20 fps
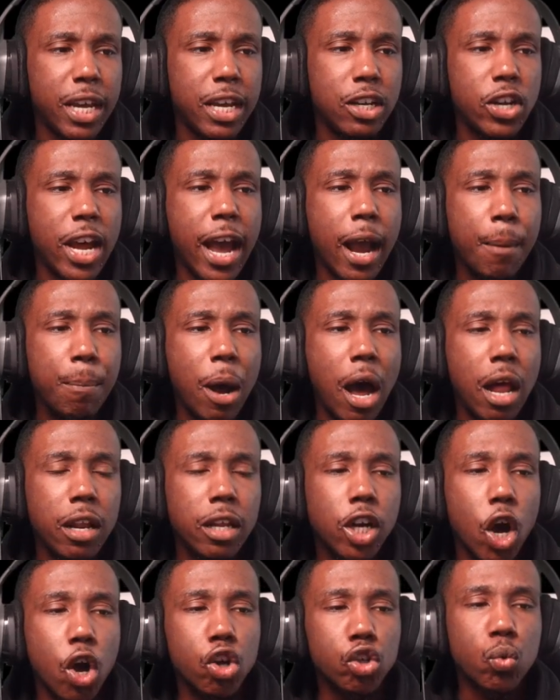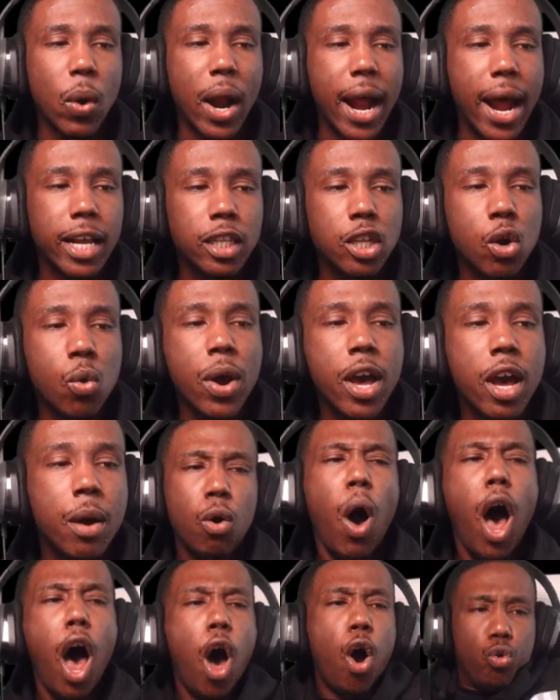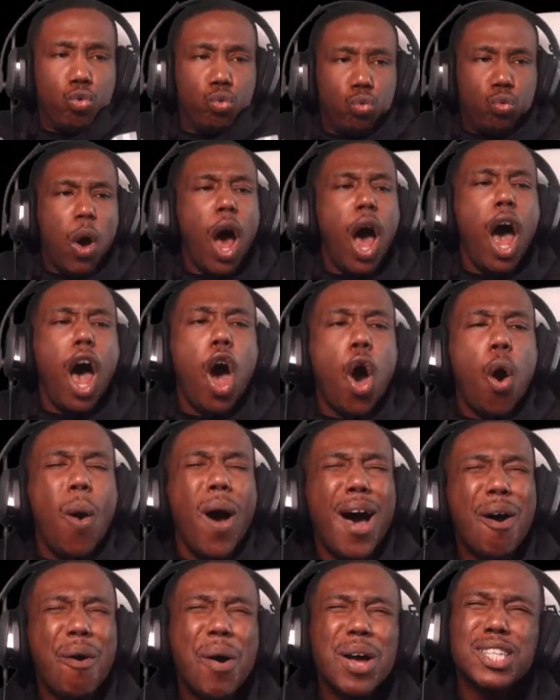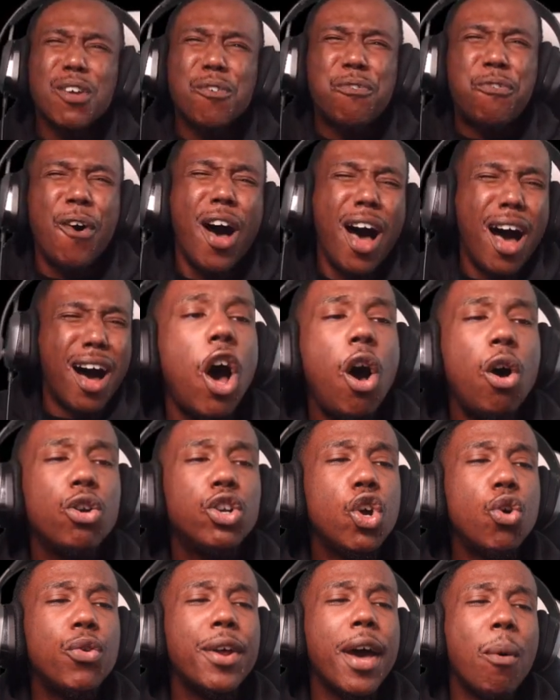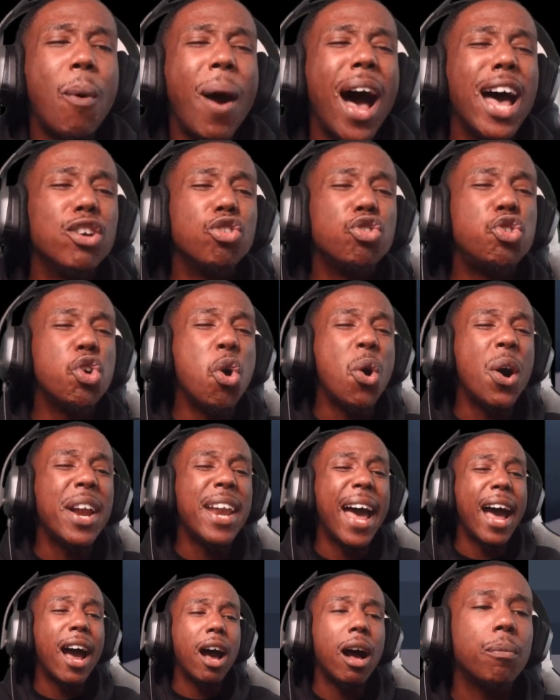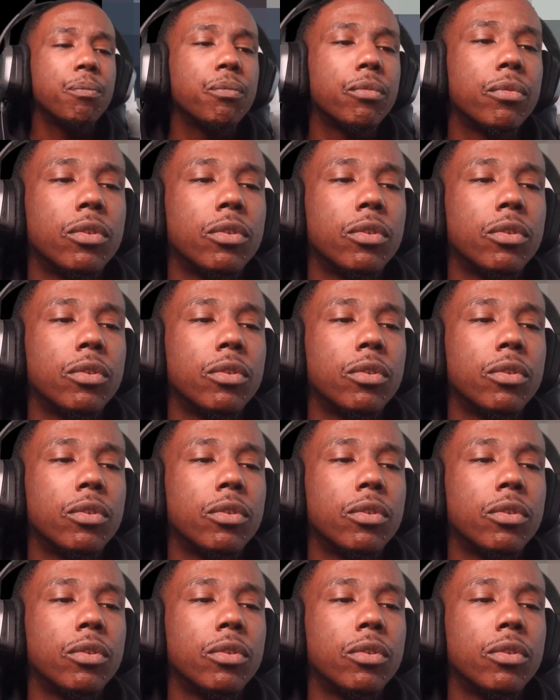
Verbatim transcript: they jackballing? Ghost ride the whip. Whoa! Whoa! Whoa! What the? Don't do that! Why you doing that?